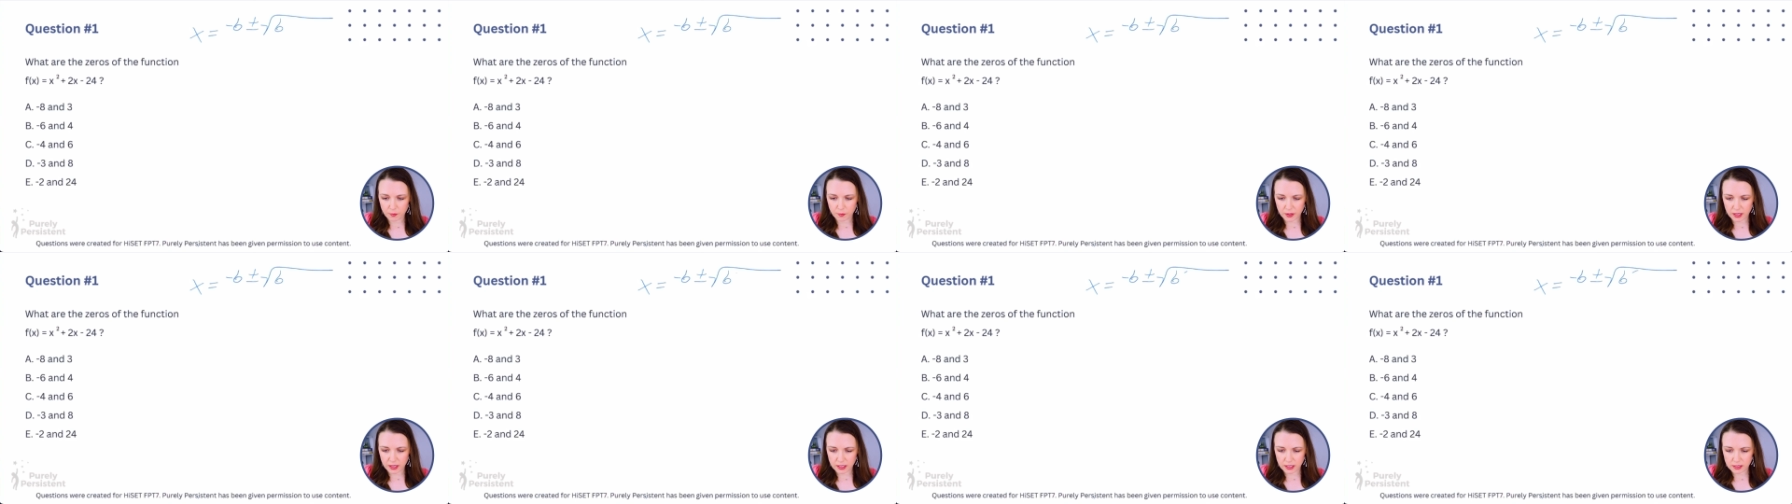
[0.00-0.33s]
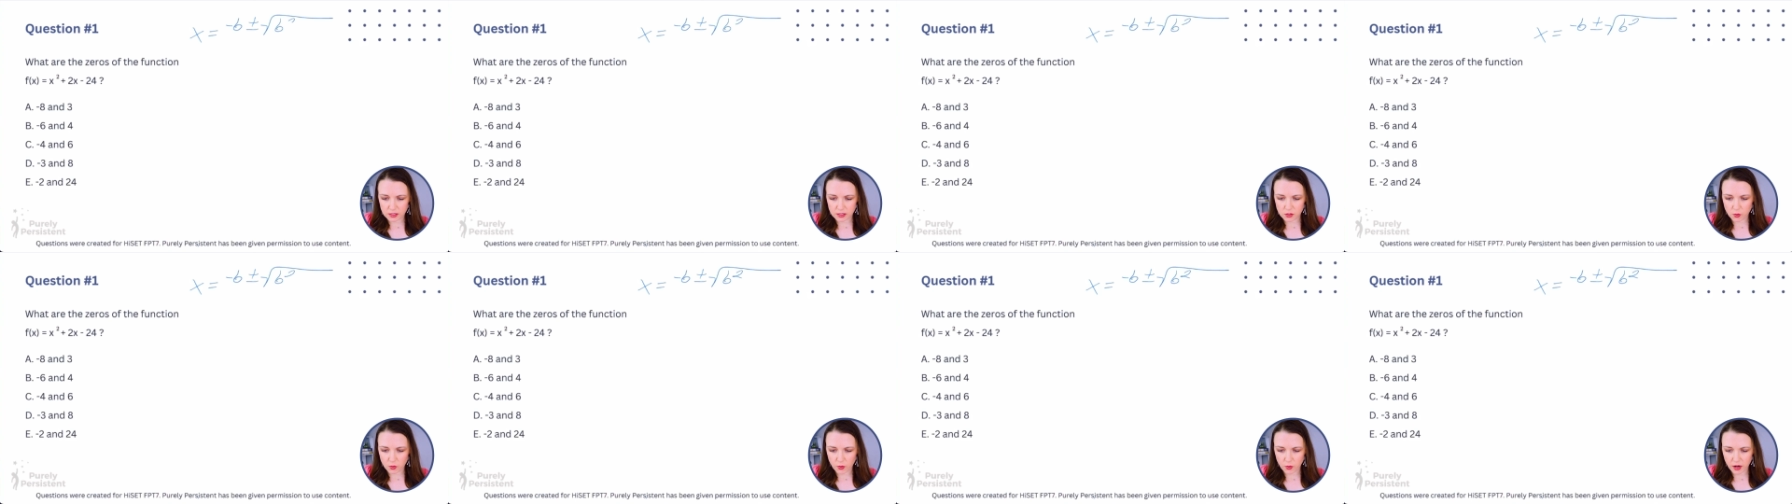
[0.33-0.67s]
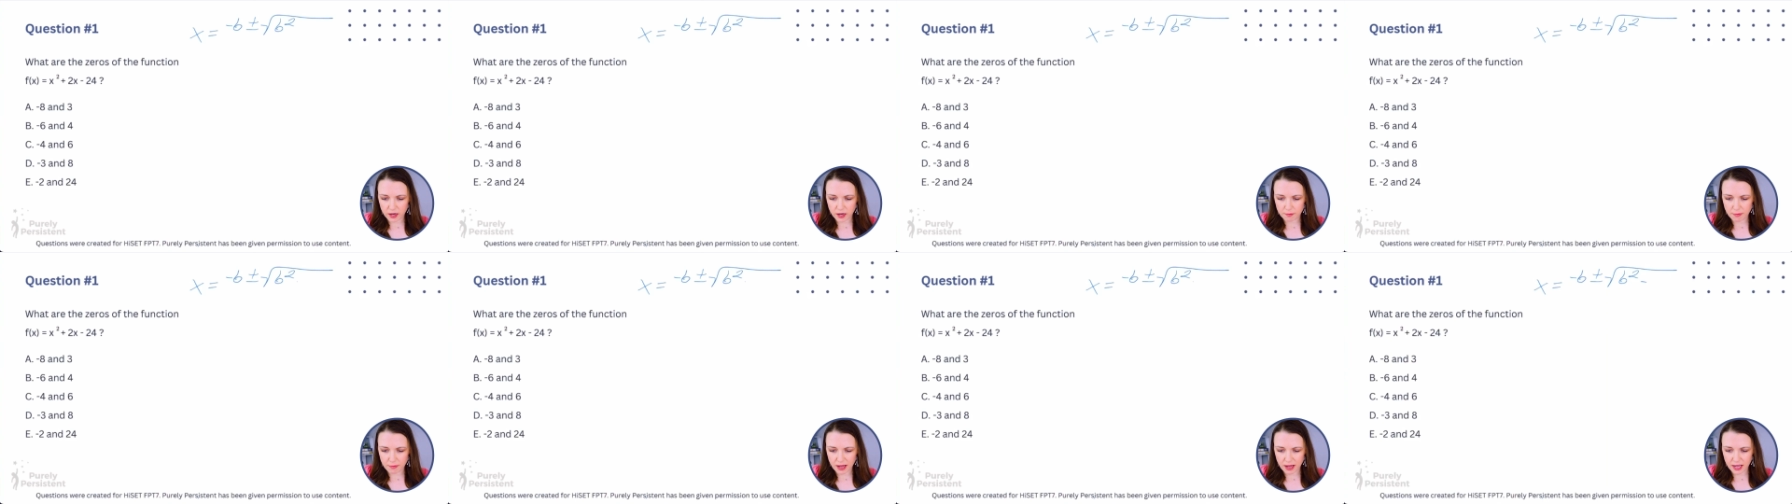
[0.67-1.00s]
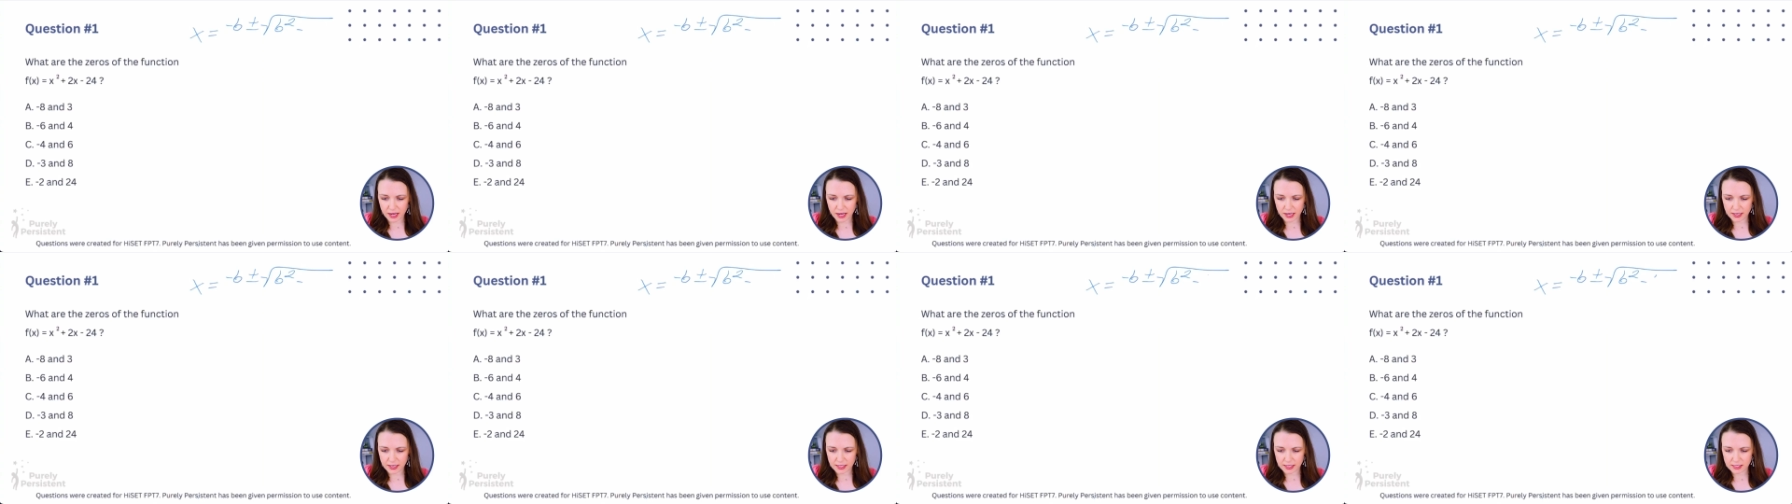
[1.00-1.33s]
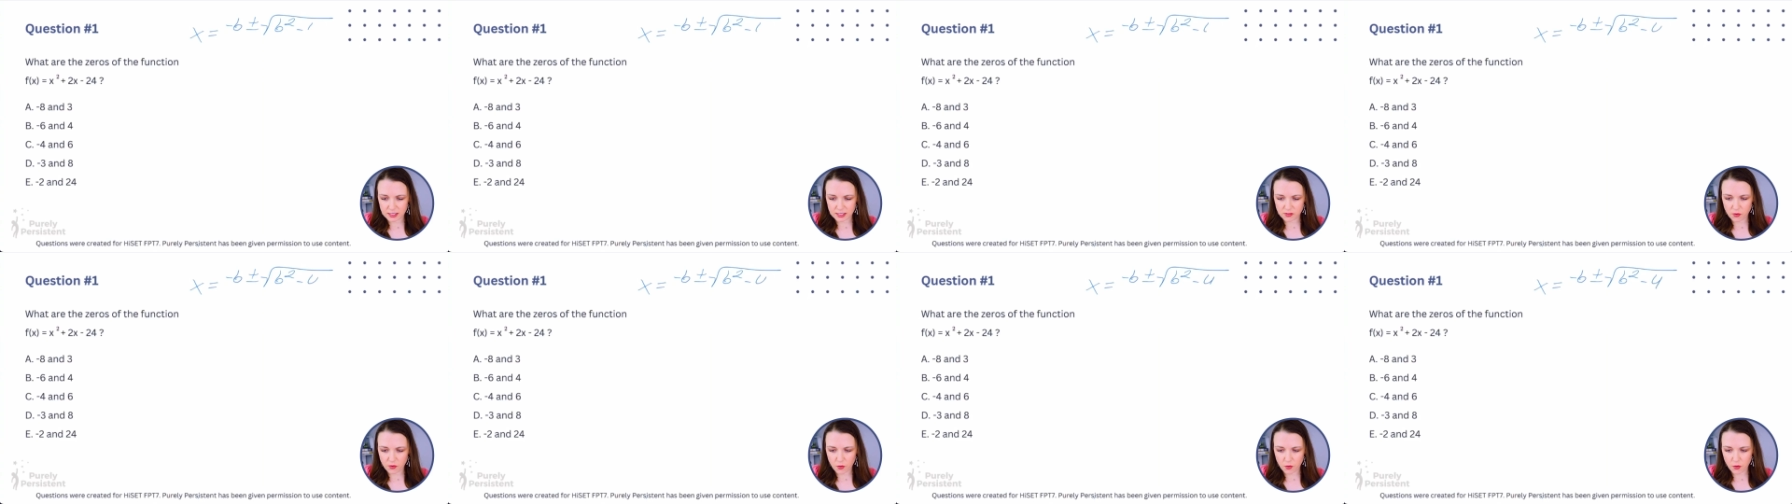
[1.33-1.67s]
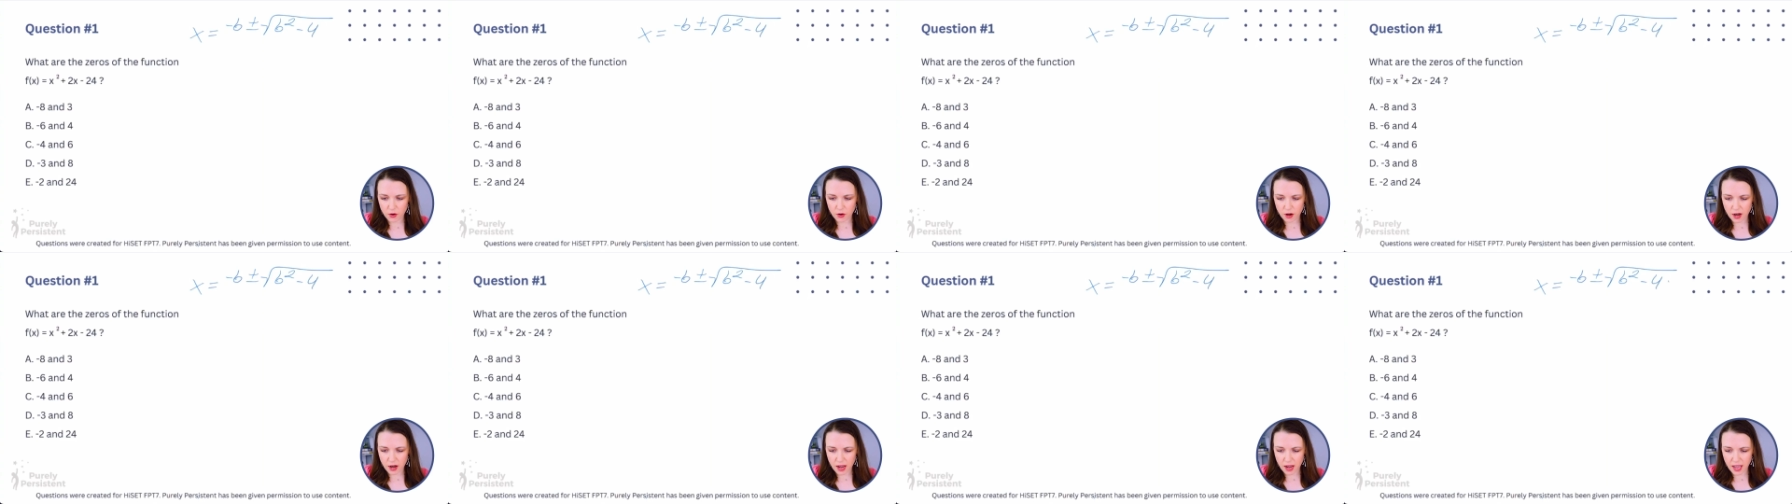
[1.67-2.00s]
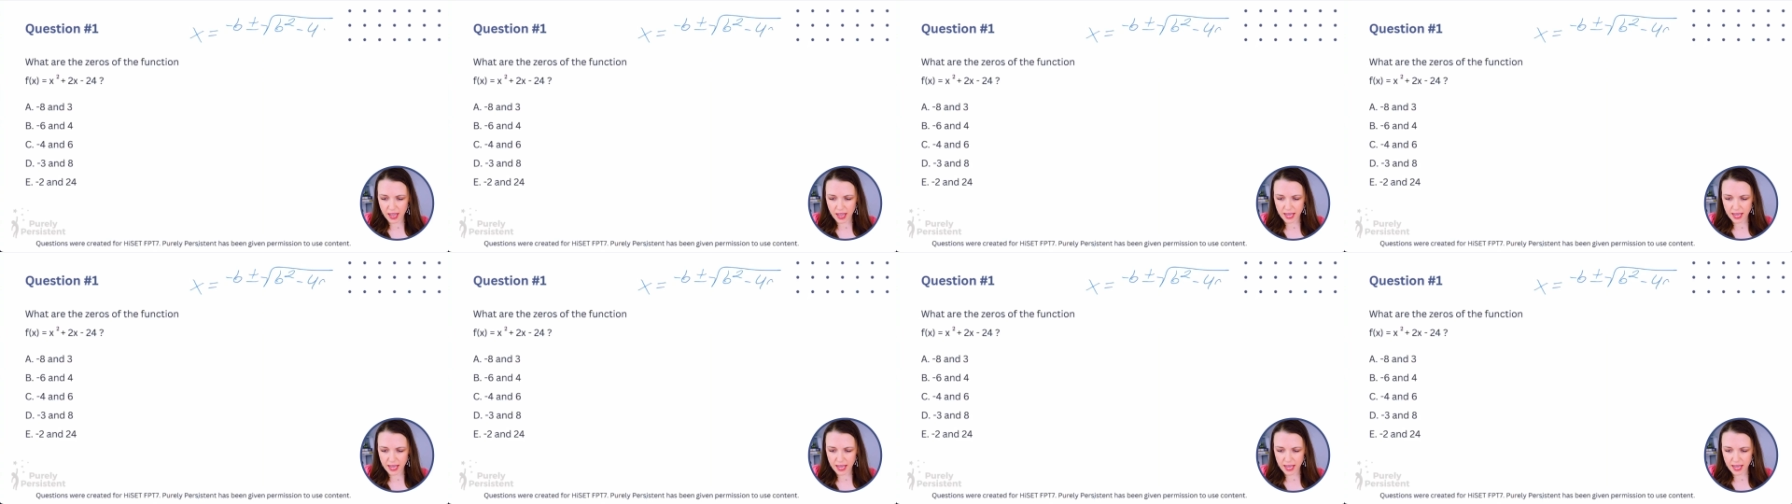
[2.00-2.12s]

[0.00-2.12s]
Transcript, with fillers: b squared minus four